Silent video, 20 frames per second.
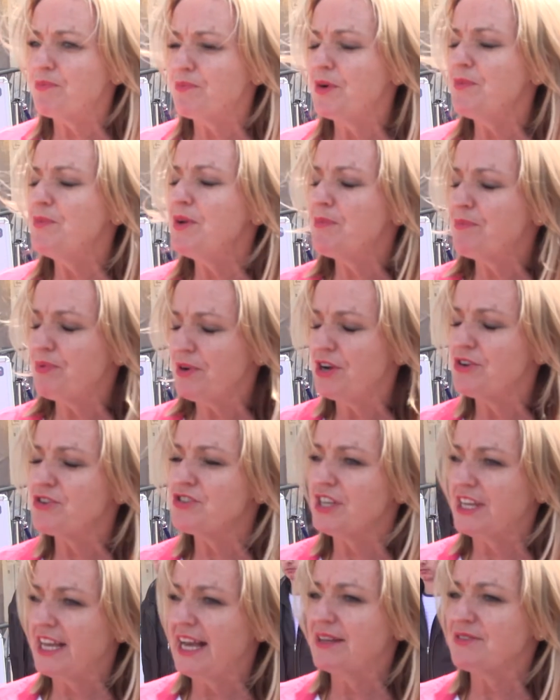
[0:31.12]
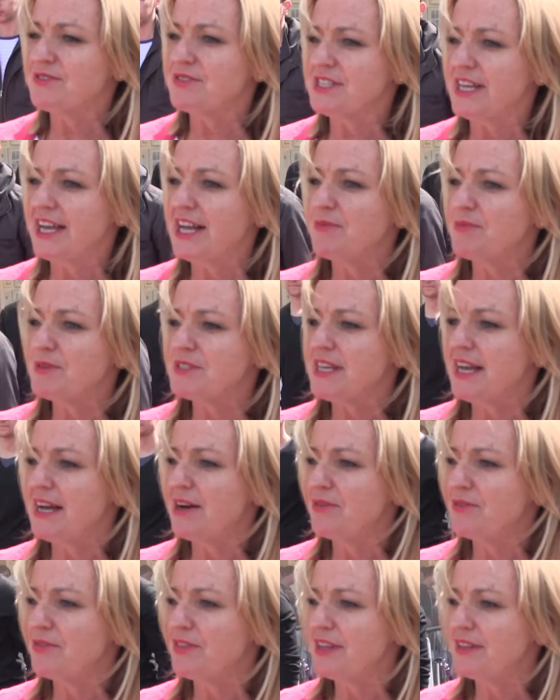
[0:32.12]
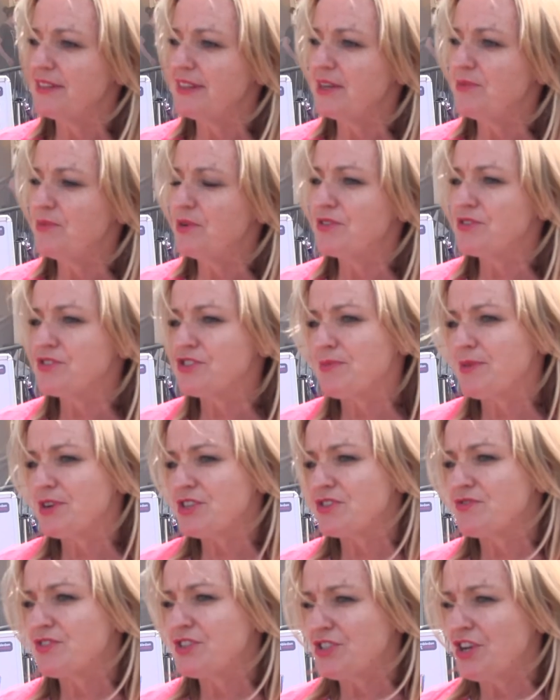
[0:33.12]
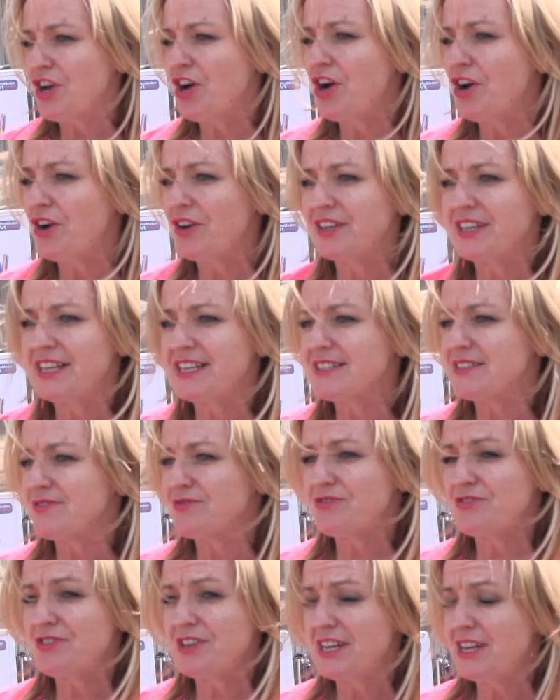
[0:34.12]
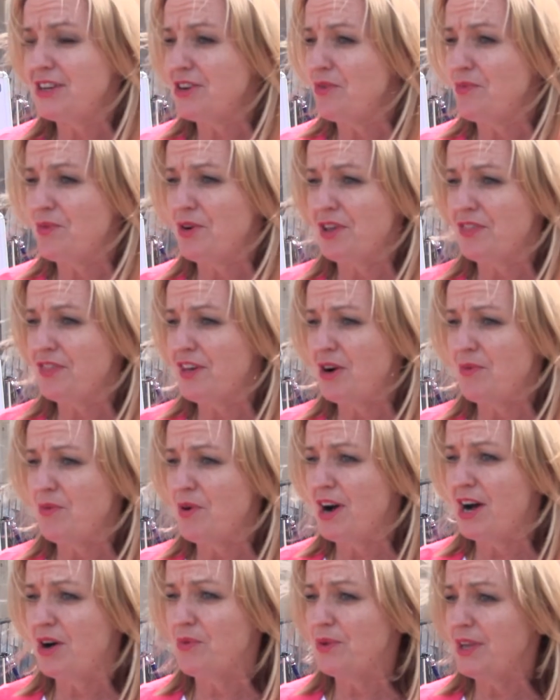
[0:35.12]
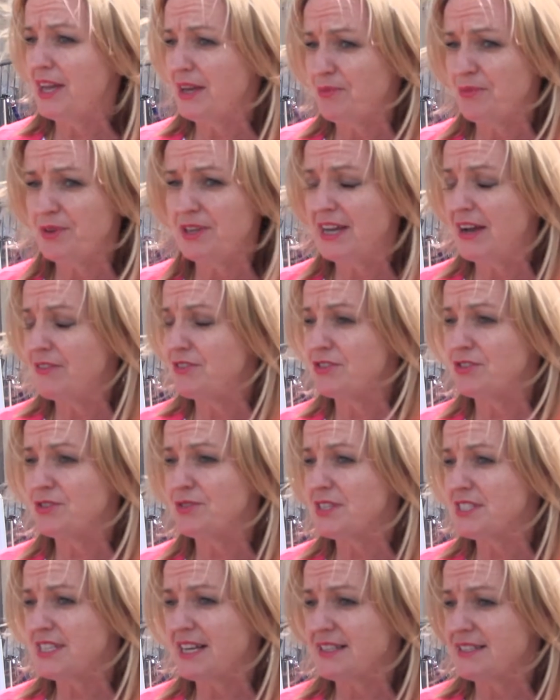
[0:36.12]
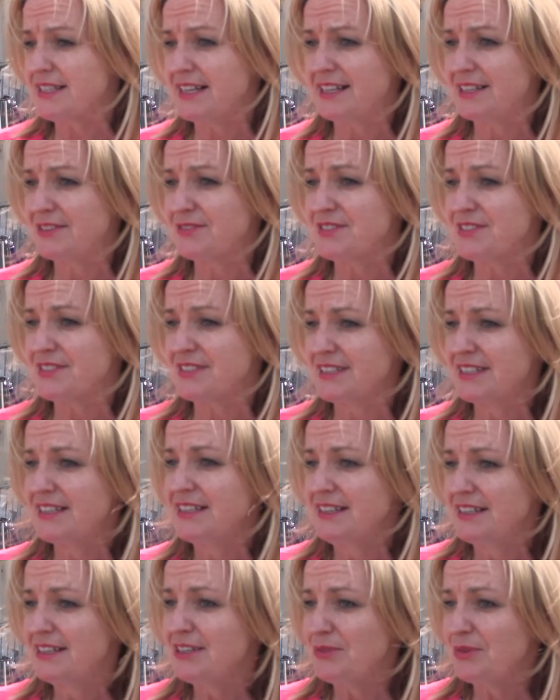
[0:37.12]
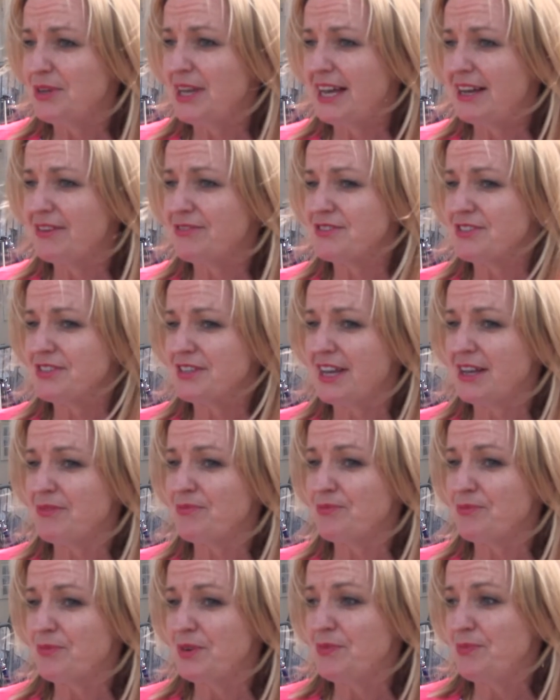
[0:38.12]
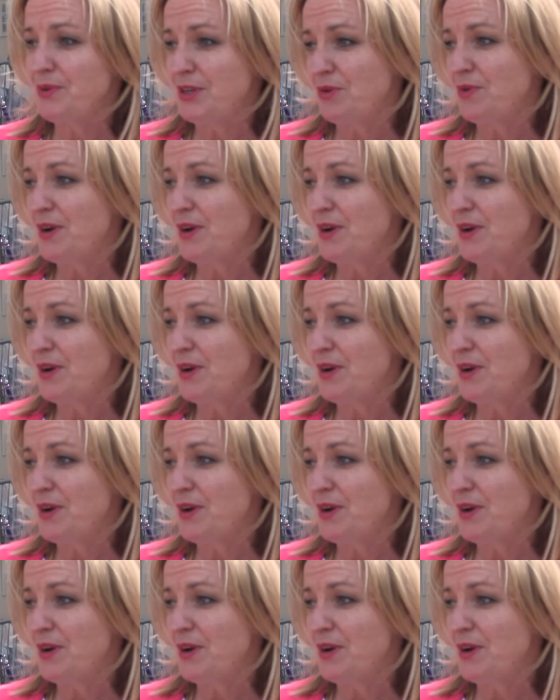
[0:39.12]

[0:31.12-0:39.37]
when we approach the council to help us out, they want so much in return, it's really not worth our while. We have to do this ourselves. We have to, and we've been